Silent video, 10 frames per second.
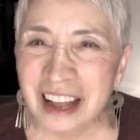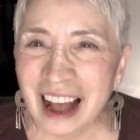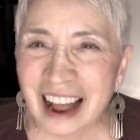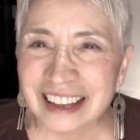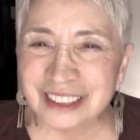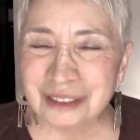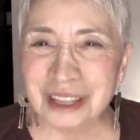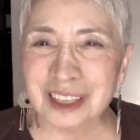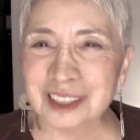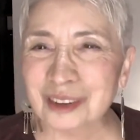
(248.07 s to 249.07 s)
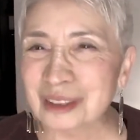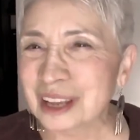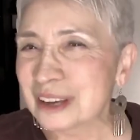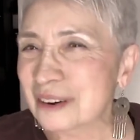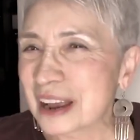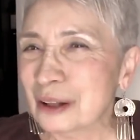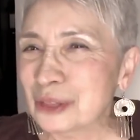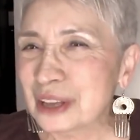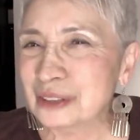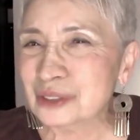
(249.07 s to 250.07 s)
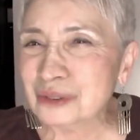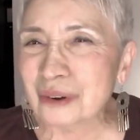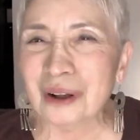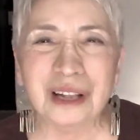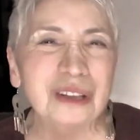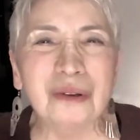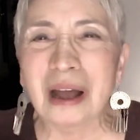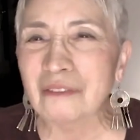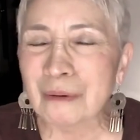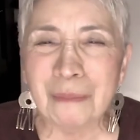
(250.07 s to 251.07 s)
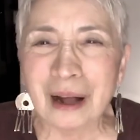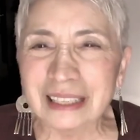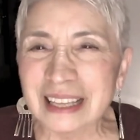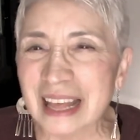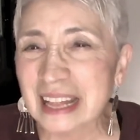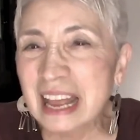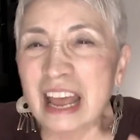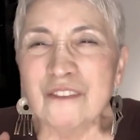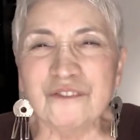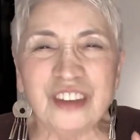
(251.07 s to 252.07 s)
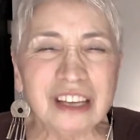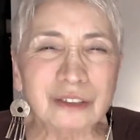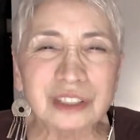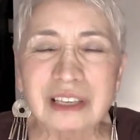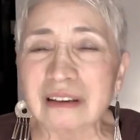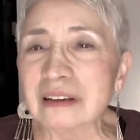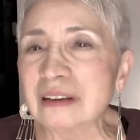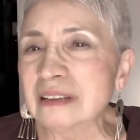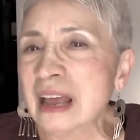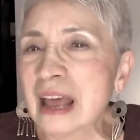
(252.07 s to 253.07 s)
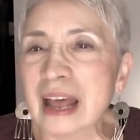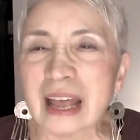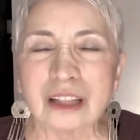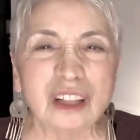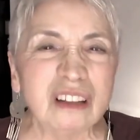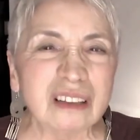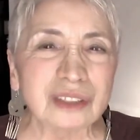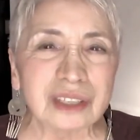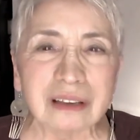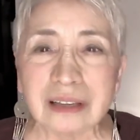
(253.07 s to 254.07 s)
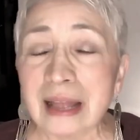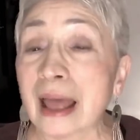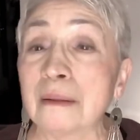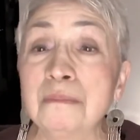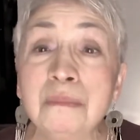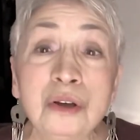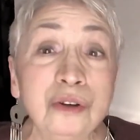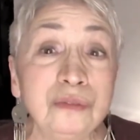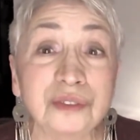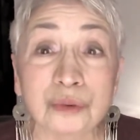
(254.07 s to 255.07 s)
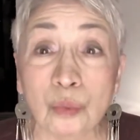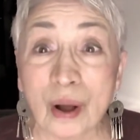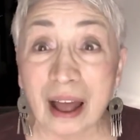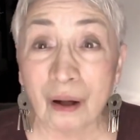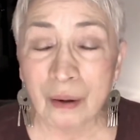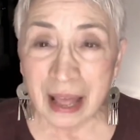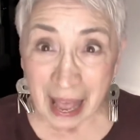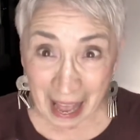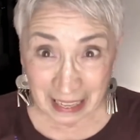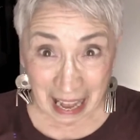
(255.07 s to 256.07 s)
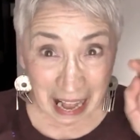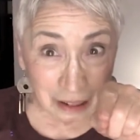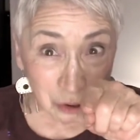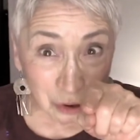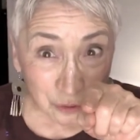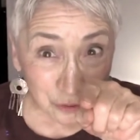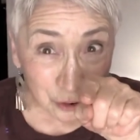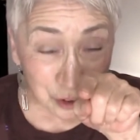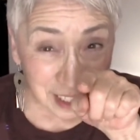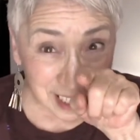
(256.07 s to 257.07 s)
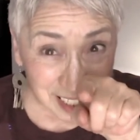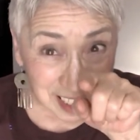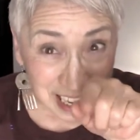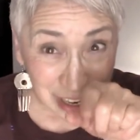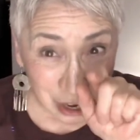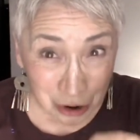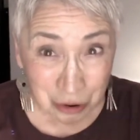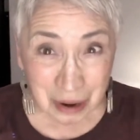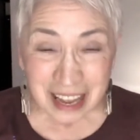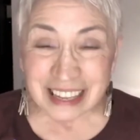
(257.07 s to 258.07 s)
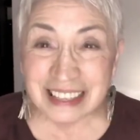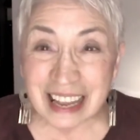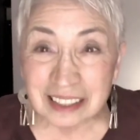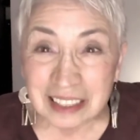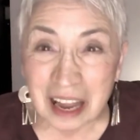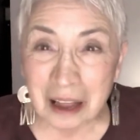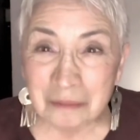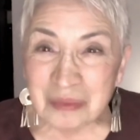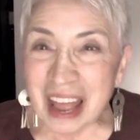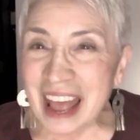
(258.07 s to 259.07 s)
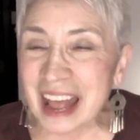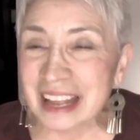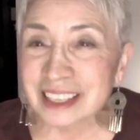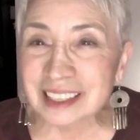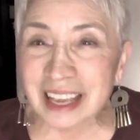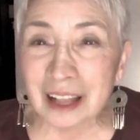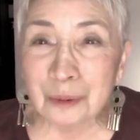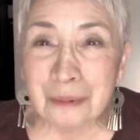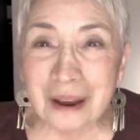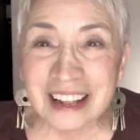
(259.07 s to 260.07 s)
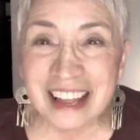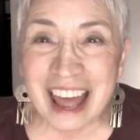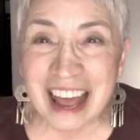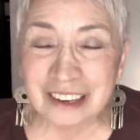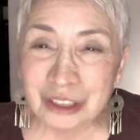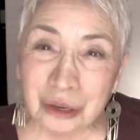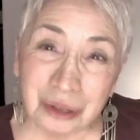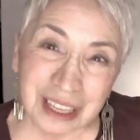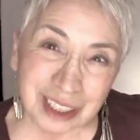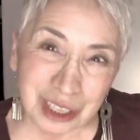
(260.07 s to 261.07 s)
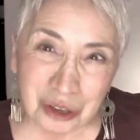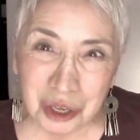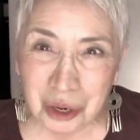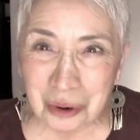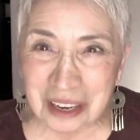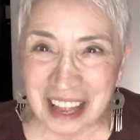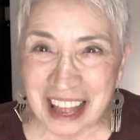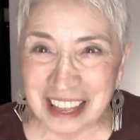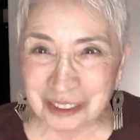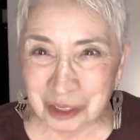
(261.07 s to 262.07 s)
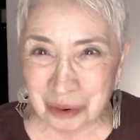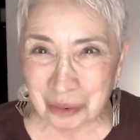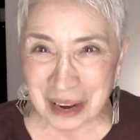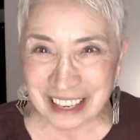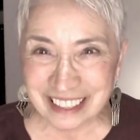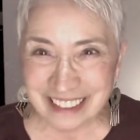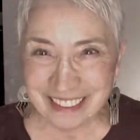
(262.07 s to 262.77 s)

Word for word: I do this so that you're healthy and strong and you have a body that feels good and looks good and moves well. And I'll look forward to see you next time at Celebrating Act 2. This is short and sweet.